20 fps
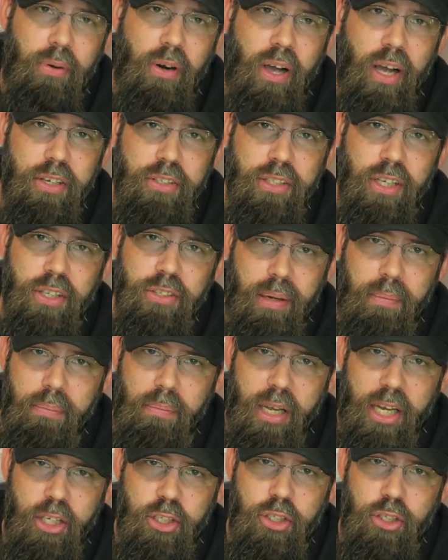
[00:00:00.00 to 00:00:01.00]
Proxoner
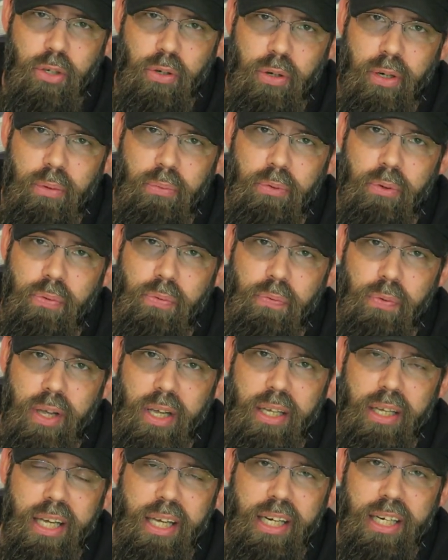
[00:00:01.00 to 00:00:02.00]
and make sure it will
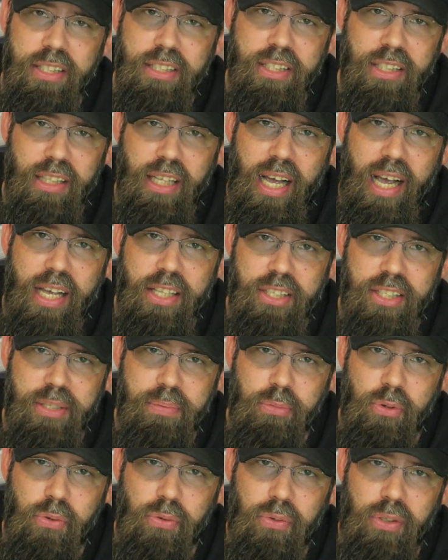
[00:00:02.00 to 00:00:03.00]
fit and it
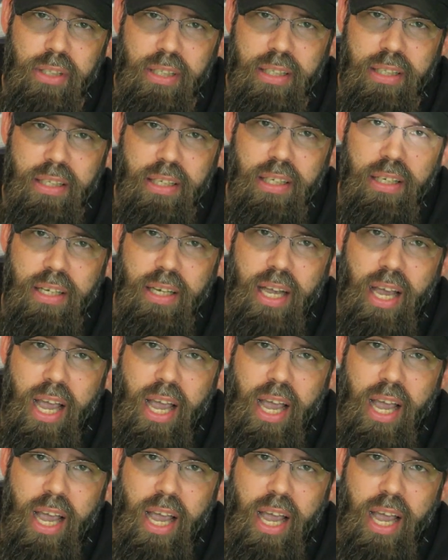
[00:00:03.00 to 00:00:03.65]
slides smoothly